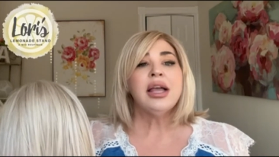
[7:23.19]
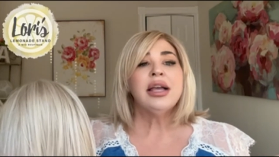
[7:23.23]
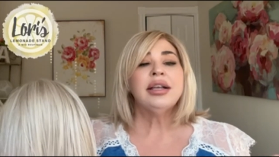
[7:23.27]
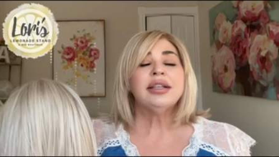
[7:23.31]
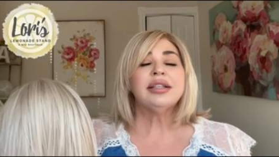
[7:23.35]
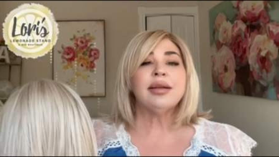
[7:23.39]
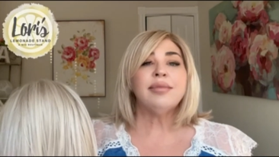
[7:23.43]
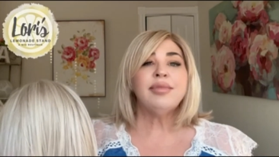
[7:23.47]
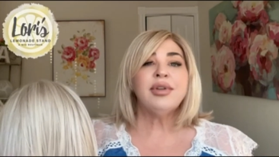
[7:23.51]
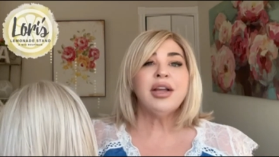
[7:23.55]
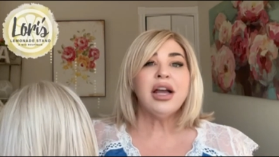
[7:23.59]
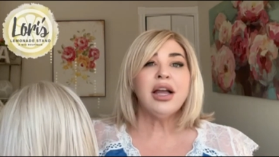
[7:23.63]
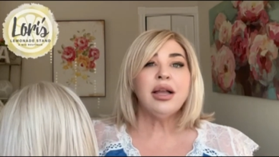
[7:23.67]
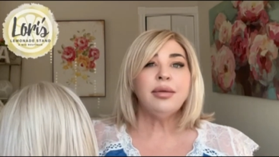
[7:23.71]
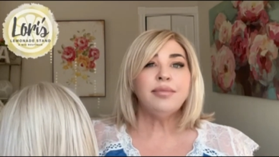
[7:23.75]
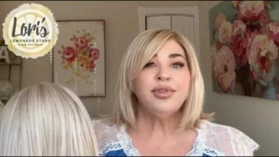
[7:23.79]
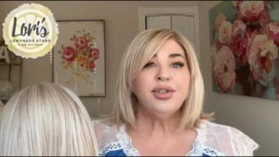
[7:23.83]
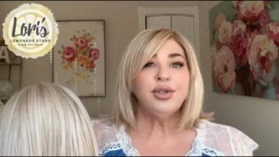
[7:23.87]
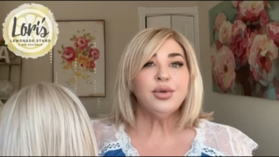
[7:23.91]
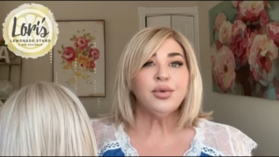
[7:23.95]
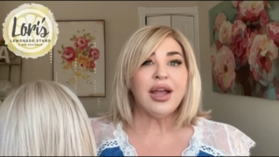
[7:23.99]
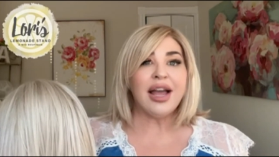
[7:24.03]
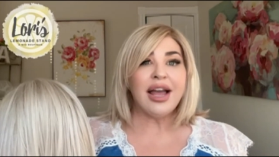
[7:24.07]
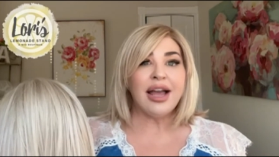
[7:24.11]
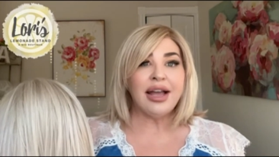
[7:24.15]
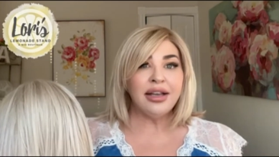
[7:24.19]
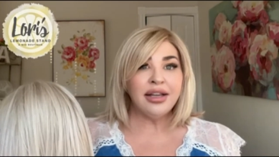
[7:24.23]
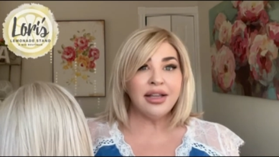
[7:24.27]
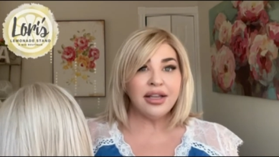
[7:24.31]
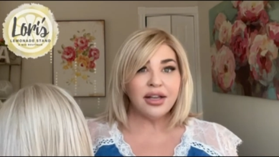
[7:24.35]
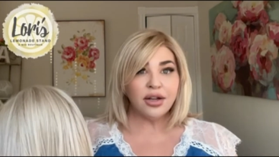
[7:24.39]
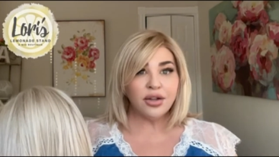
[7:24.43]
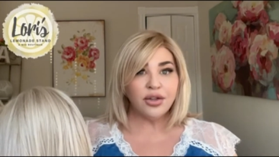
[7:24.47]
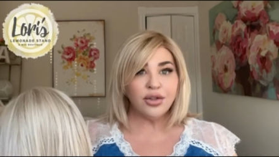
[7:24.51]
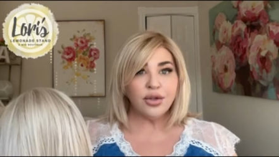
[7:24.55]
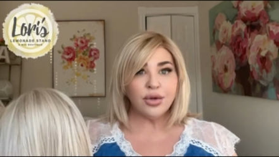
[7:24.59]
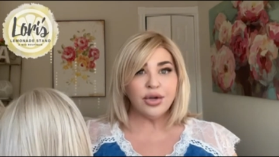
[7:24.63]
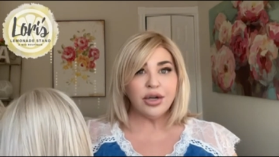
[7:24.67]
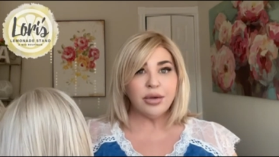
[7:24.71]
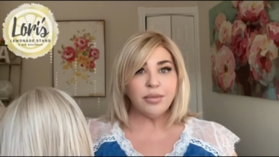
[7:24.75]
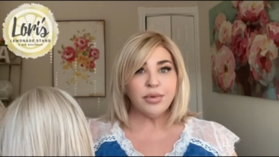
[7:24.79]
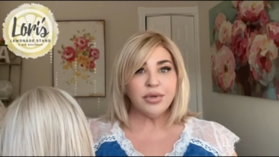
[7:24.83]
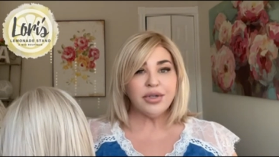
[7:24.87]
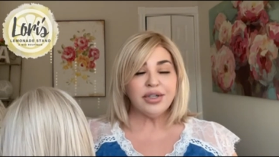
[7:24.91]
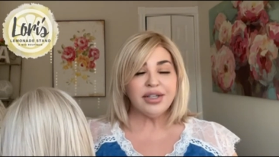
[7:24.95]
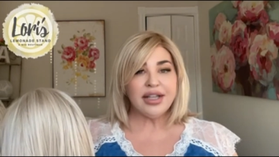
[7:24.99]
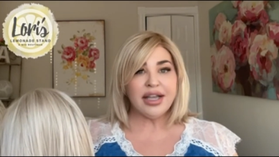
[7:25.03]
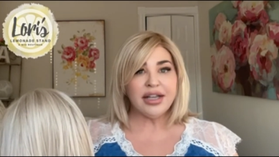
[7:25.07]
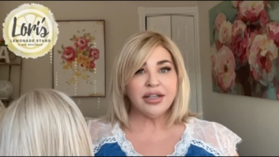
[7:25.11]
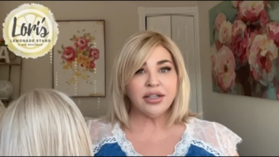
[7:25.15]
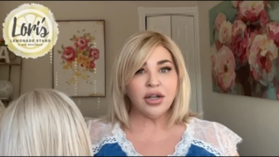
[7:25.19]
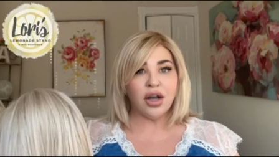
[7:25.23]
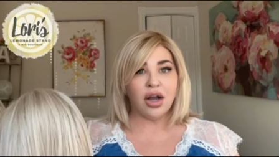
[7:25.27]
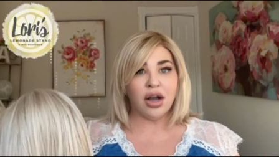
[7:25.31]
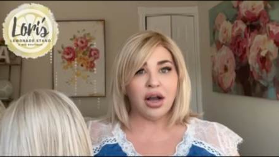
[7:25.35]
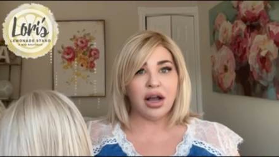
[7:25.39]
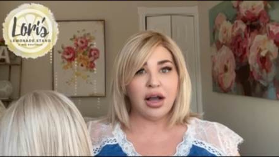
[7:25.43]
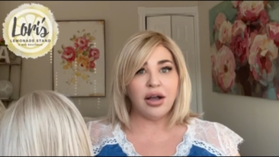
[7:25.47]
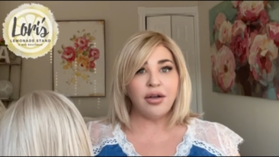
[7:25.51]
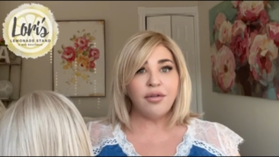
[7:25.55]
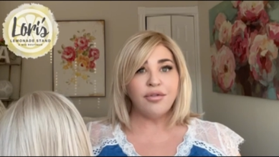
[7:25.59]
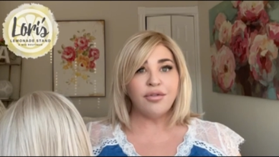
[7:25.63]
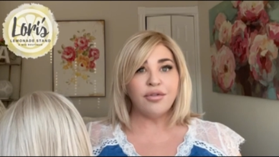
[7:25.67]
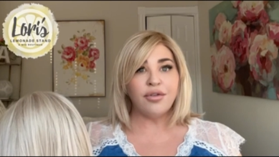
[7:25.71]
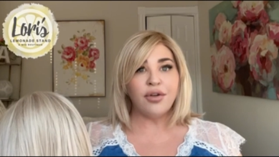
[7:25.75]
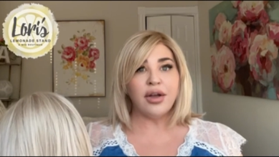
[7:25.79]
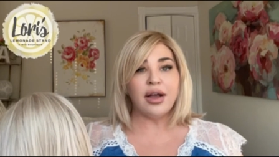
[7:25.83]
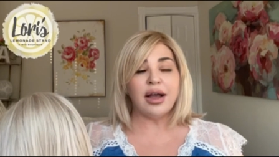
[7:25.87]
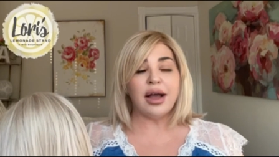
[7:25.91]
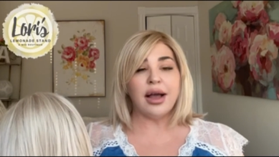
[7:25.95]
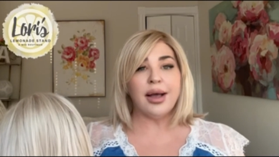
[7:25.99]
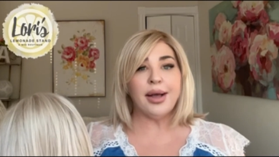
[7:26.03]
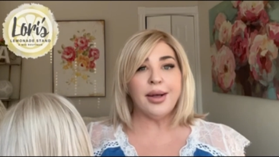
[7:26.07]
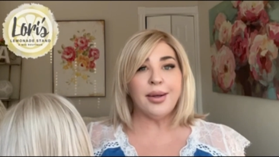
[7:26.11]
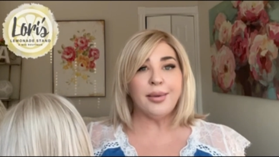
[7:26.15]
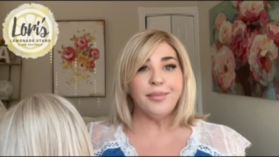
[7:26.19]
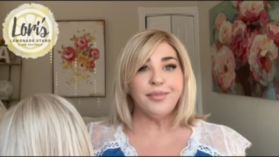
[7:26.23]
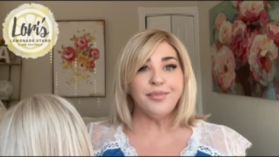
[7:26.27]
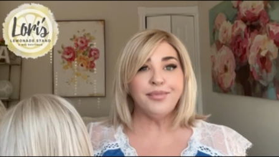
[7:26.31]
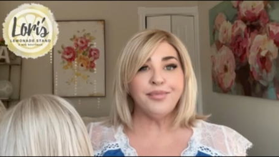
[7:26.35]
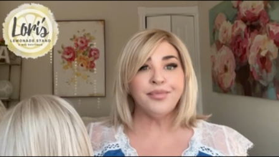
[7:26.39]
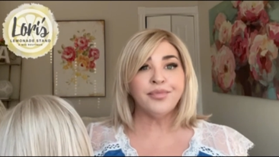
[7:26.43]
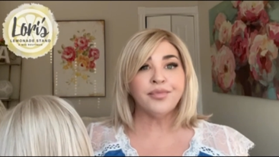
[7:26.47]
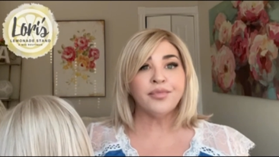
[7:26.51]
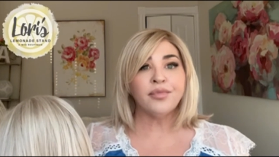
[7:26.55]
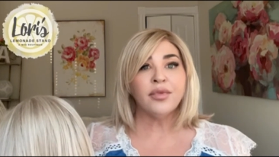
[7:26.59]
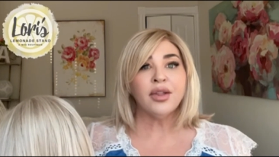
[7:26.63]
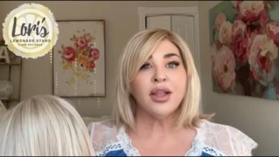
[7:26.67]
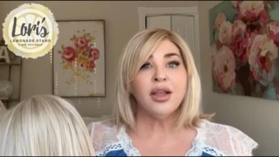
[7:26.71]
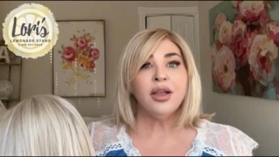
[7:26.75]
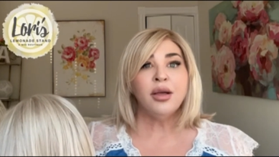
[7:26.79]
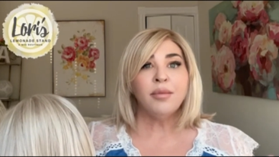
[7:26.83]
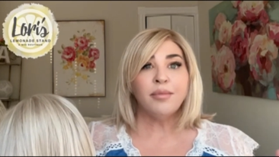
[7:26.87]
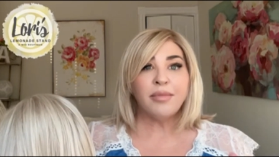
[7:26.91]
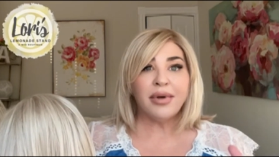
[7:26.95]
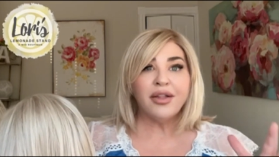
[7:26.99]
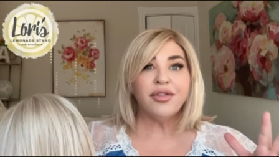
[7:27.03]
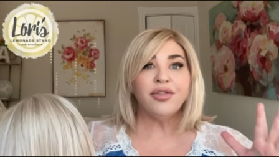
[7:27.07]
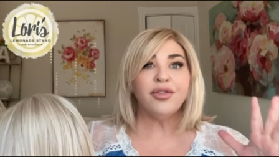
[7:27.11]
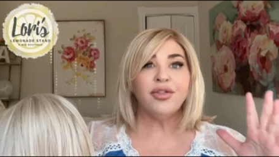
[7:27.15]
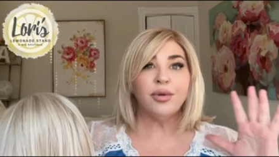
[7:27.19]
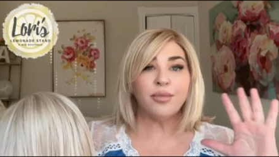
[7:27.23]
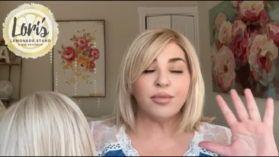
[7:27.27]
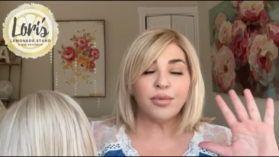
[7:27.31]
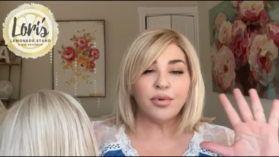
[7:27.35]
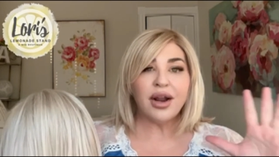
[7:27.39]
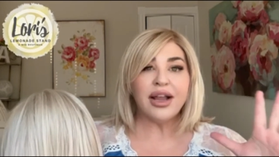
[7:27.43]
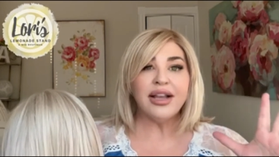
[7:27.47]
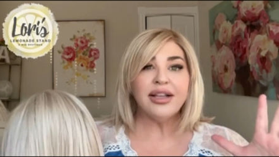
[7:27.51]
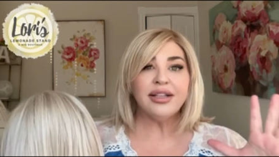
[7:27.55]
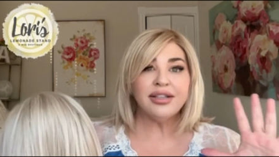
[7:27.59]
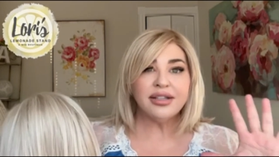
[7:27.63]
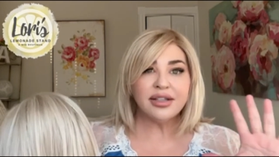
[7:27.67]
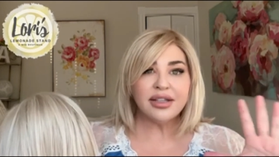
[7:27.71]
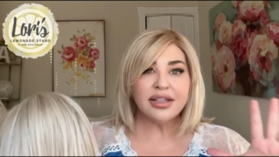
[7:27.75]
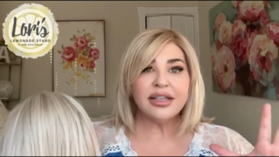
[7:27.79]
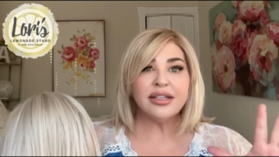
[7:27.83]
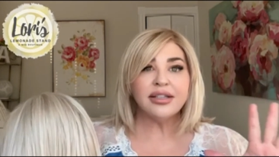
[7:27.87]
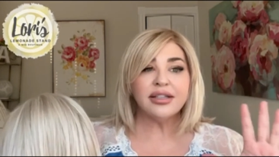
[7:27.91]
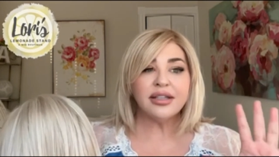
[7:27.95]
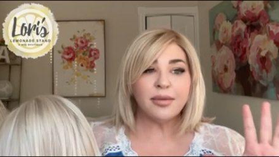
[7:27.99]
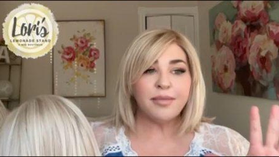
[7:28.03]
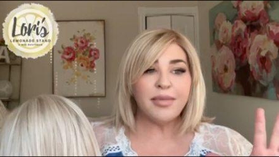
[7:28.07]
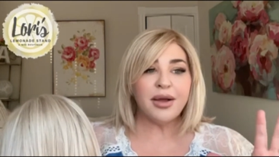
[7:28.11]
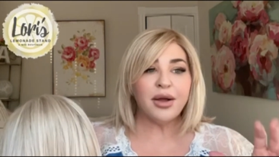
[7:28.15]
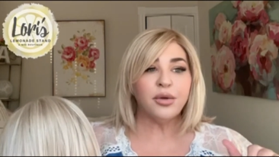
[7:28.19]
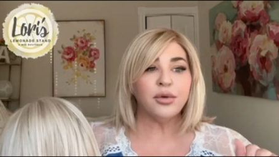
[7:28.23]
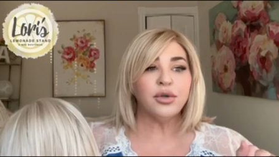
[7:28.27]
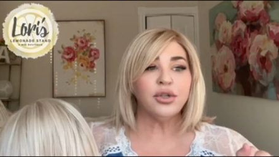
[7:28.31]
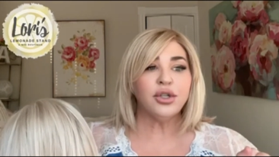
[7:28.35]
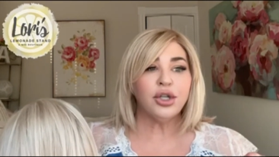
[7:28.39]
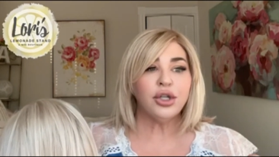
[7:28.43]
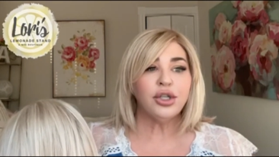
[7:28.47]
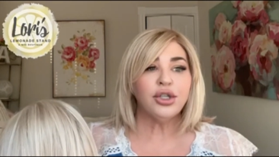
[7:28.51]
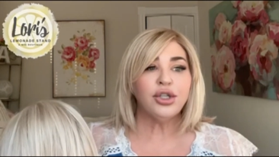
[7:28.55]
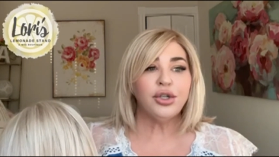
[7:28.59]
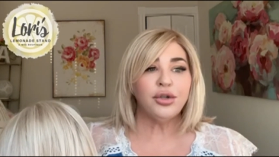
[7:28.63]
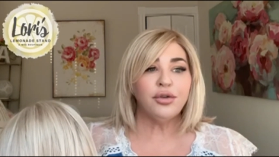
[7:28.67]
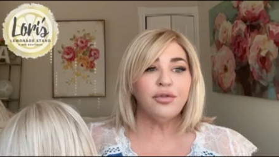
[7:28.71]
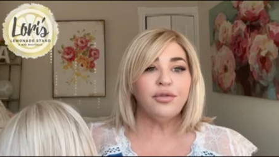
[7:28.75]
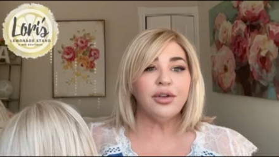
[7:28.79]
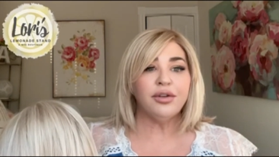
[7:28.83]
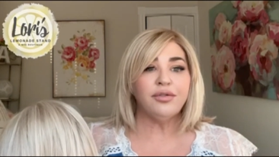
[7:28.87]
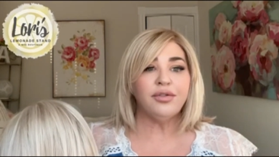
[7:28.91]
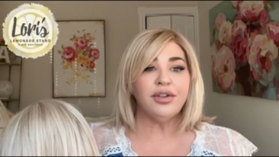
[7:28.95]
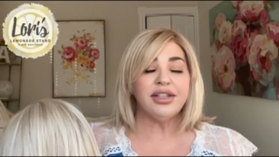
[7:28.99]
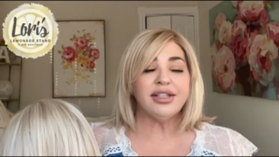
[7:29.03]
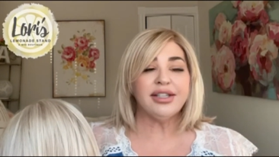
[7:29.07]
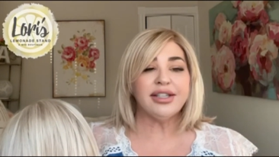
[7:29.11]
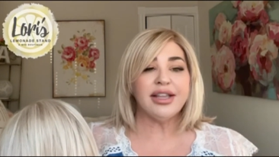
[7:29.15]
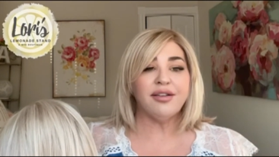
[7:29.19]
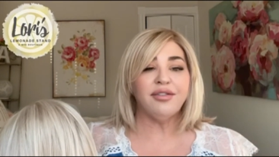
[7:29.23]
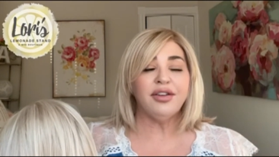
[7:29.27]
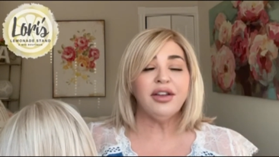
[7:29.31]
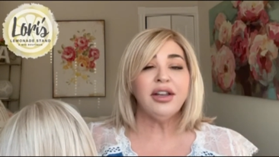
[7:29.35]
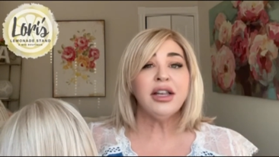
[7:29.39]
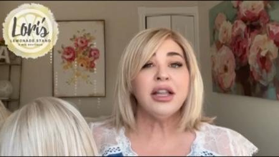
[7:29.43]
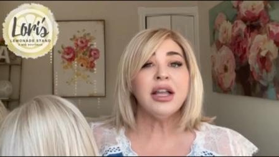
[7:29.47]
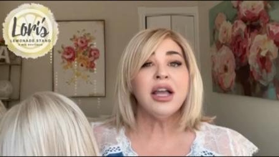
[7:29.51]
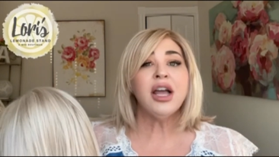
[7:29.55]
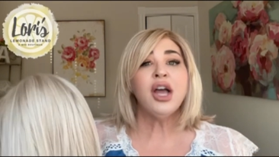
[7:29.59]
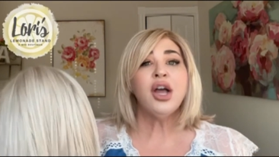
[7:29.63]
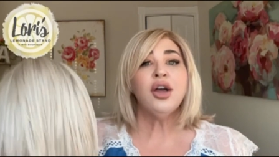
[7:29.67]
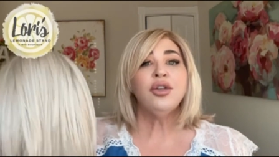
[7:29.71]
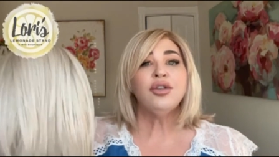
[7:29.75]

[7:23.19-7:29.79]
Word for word: Sometimes you can get a 30% off, um, but the price is about 257.